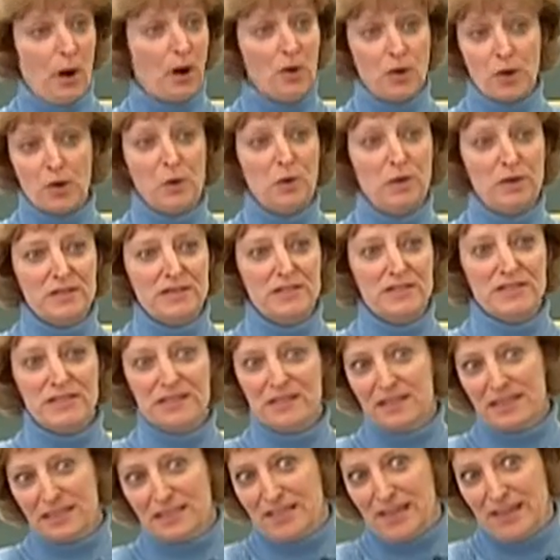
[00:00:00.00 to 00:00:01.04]
partner quizzes
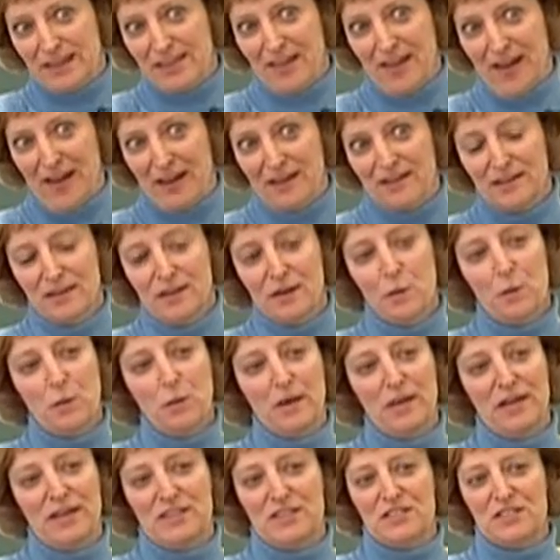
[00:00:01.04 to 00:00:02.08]
and things like that,
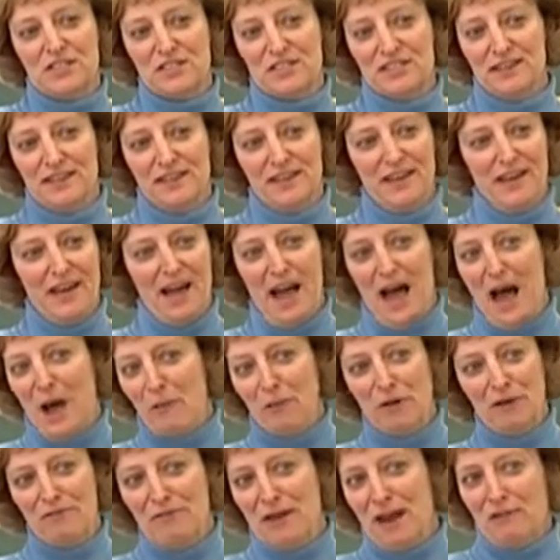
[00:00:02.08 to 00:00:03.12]
which I
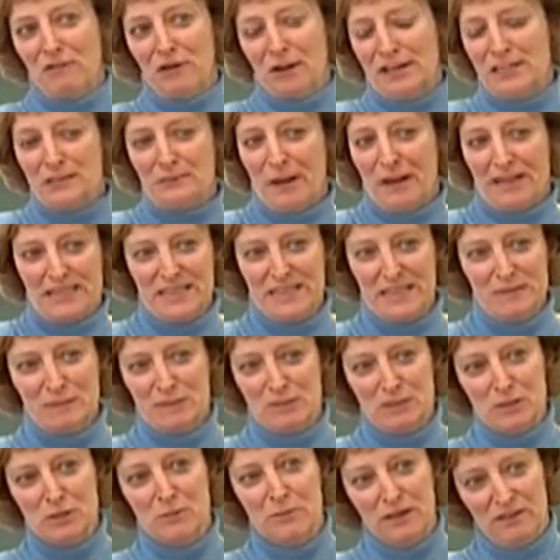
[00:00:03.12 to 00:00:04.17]
would have never expected him
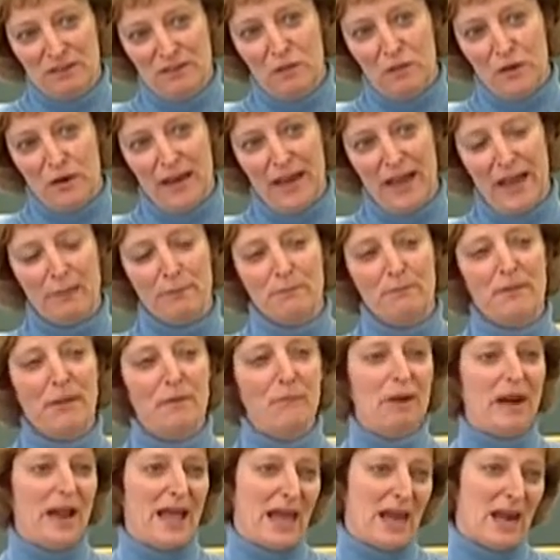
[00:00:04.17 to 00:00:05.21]
to do beforehand,
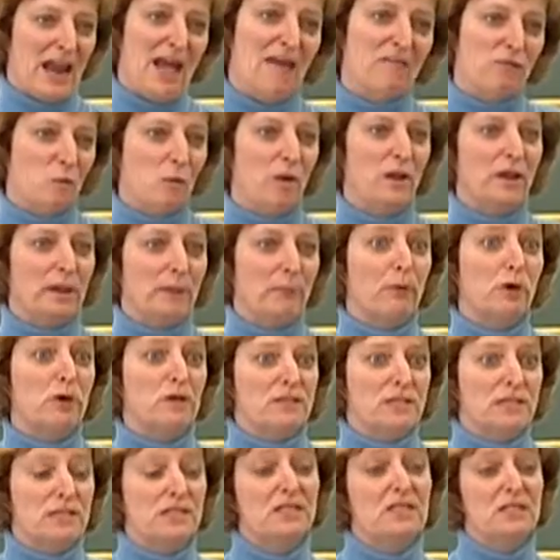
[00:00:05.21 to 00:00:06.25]
but I had to have a willing
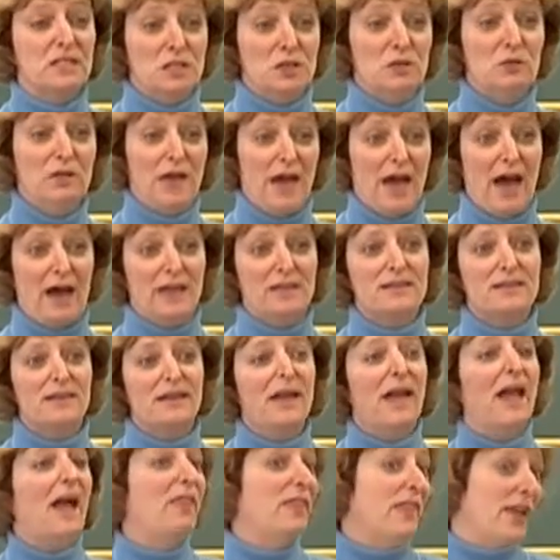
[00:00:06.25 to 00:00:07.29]
person to do that,
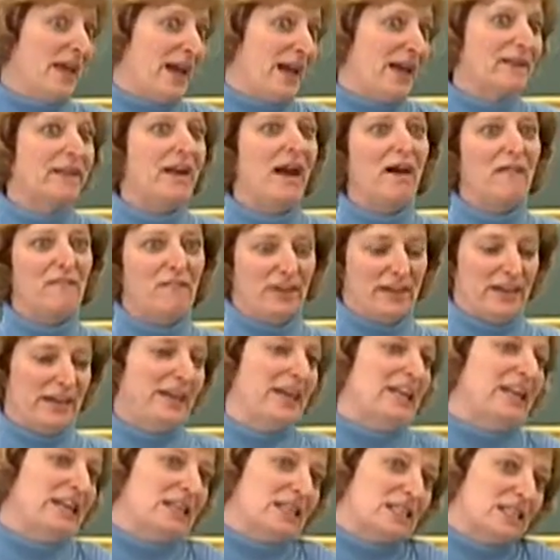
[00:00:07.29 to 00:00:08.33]
and they got
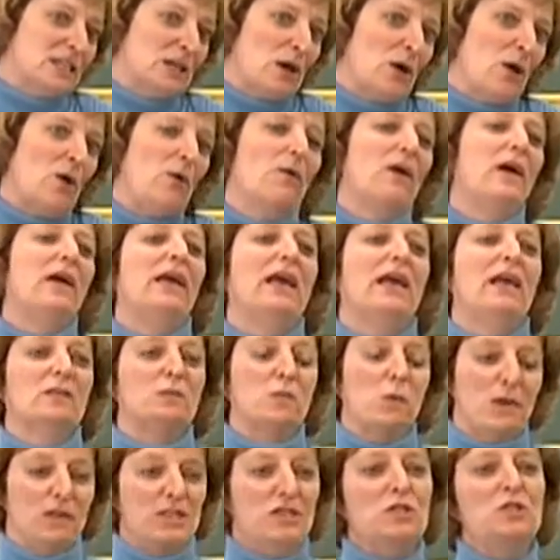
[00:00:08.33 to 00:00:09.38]
confident in it. So
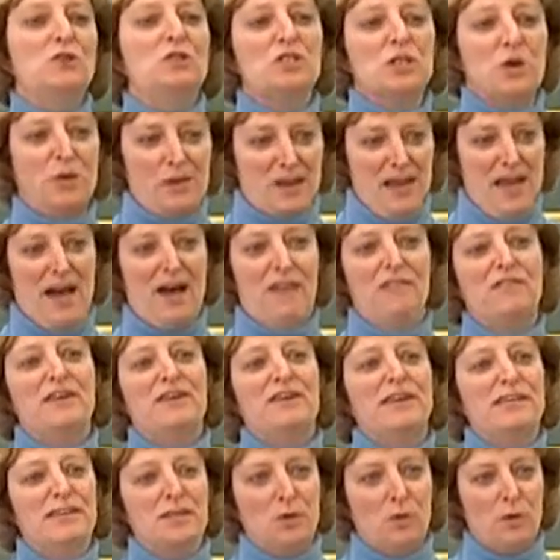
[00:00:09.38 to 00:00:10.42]
and once you showed
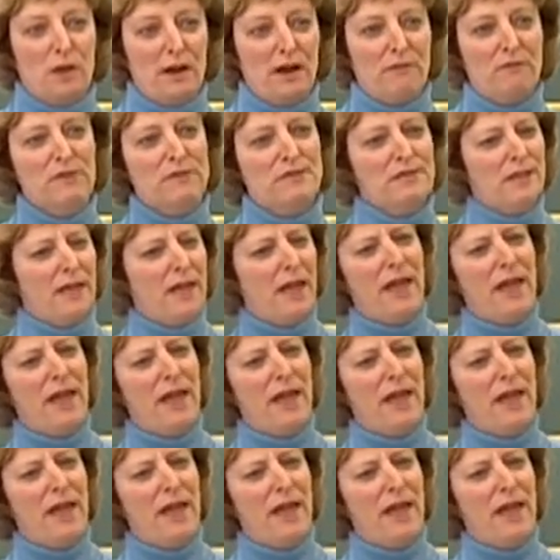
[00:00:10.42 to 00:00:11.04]
confidence or whatever and